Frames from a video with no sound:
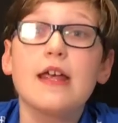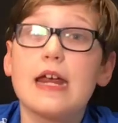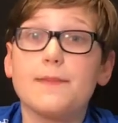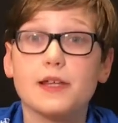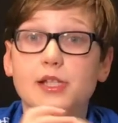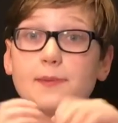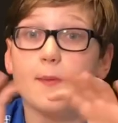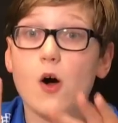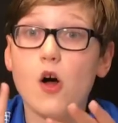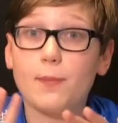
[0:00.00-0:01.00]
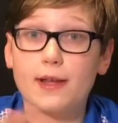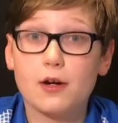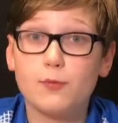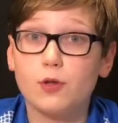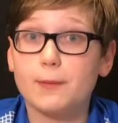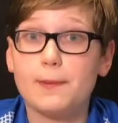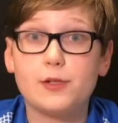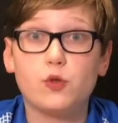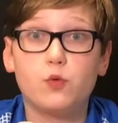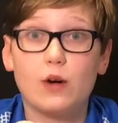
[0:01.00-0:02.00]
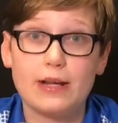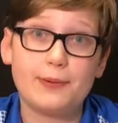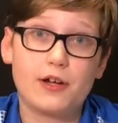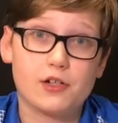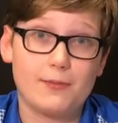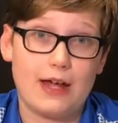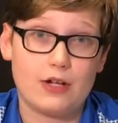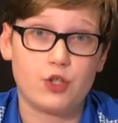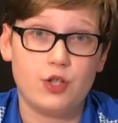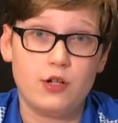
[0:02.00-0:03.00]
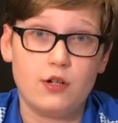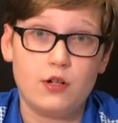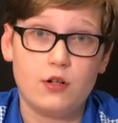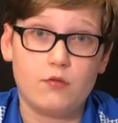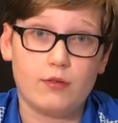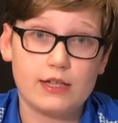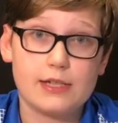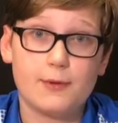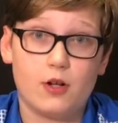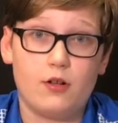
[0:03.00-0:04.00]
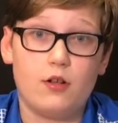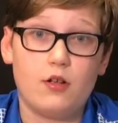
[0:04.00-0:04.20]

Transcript: It'd be a small player pool, like maybe 20 players a match. Really small.